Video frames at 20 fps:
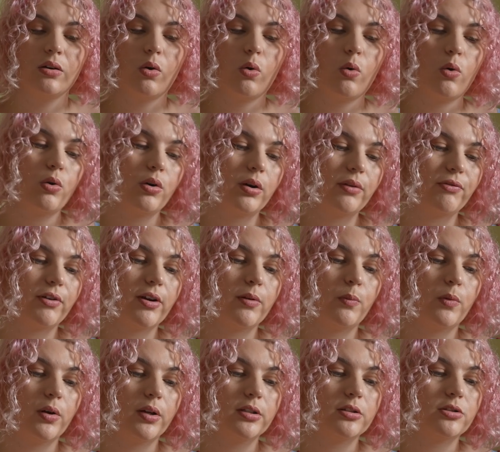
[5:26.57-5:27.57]
or if I
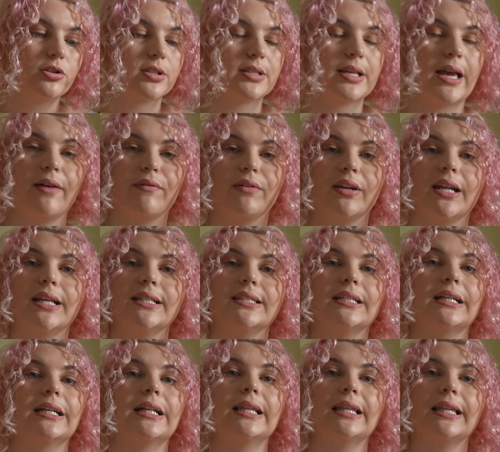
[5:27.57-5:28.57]
want to just have it as
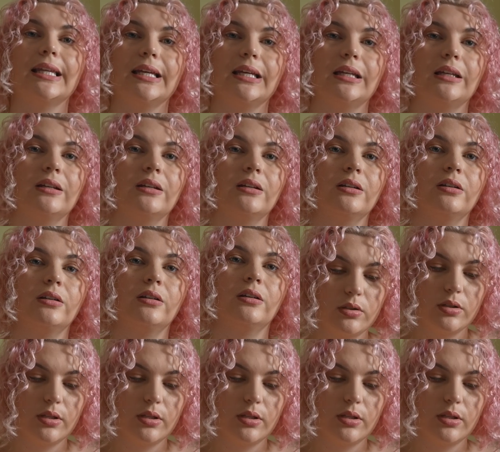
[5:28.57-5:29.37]
a clean.